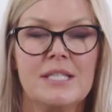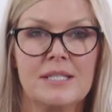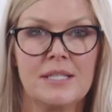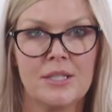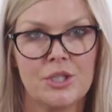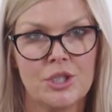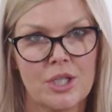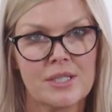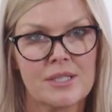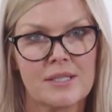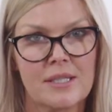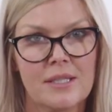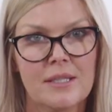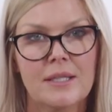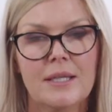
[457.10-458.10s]
is an
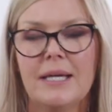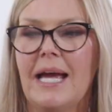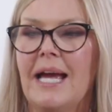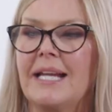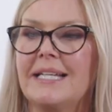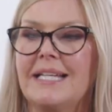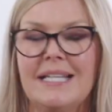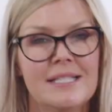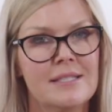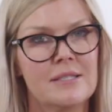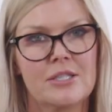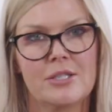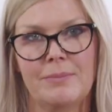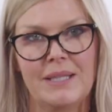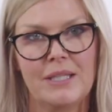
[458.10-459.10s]
adjuster and
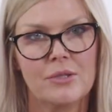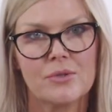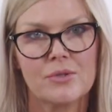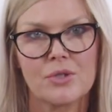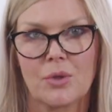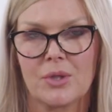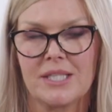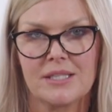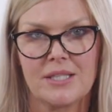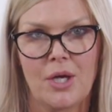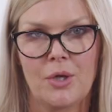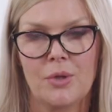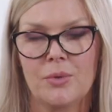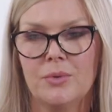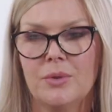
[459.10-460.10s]
isn't to be used on its
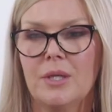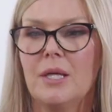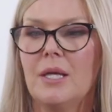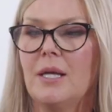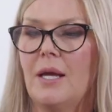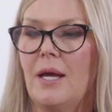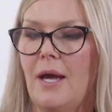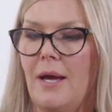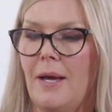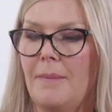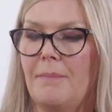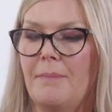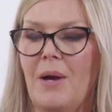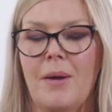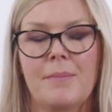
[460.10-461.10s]
own,
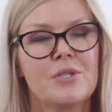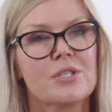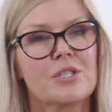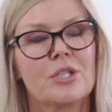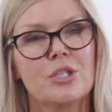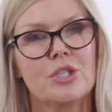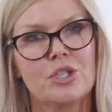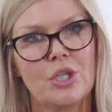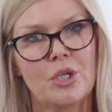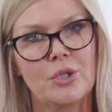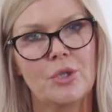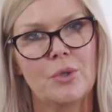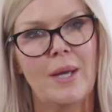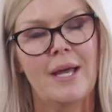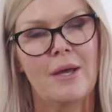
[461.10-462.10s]
but I'm just going to show
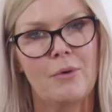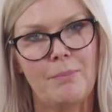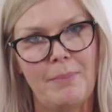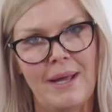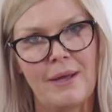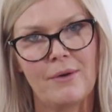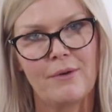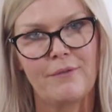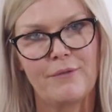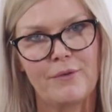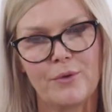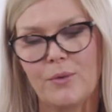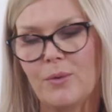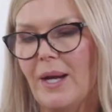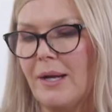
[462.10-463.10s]
you how
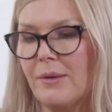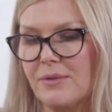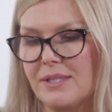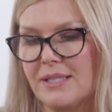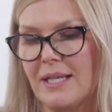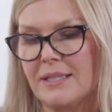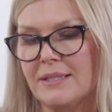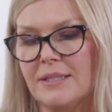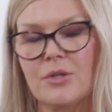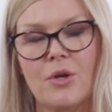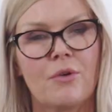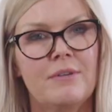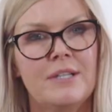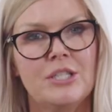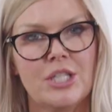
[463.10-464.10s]
powerful Outstanding
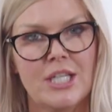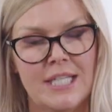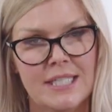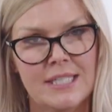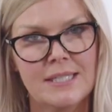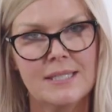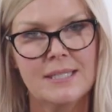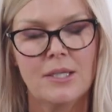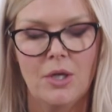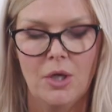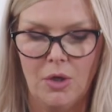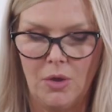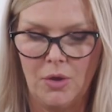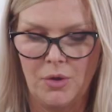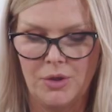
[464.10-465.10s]
Orange is
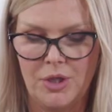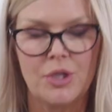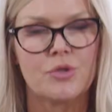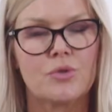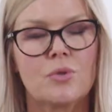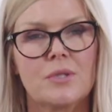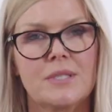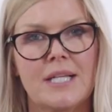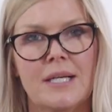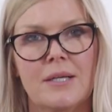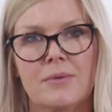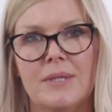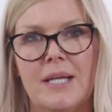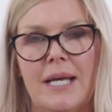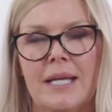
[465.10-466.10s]
on a
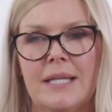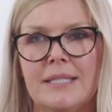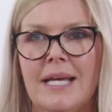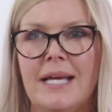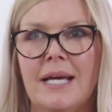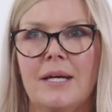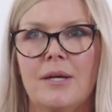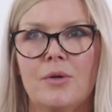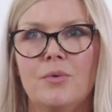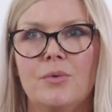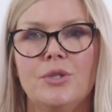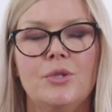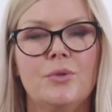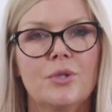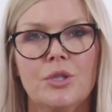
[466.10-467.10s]
drawdown and how
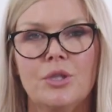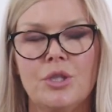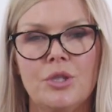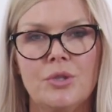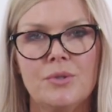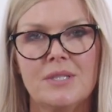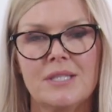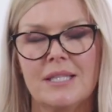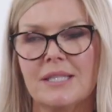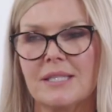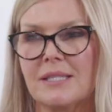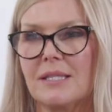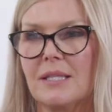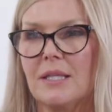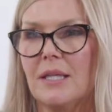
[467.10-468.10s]
you can use
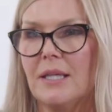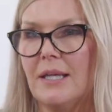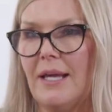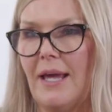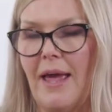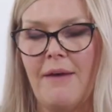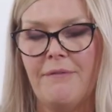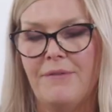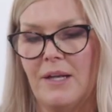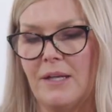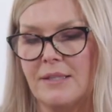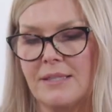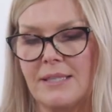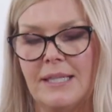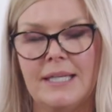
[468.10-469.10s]
this
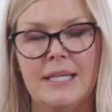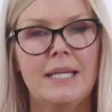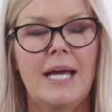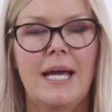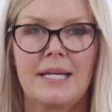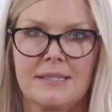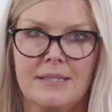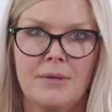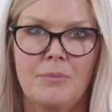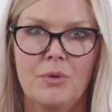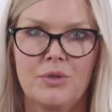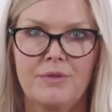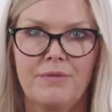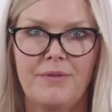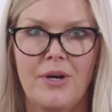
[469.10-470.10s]
effortlessly as a
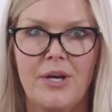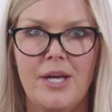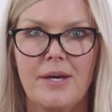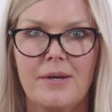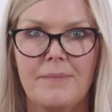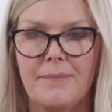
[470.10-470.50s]
modifier.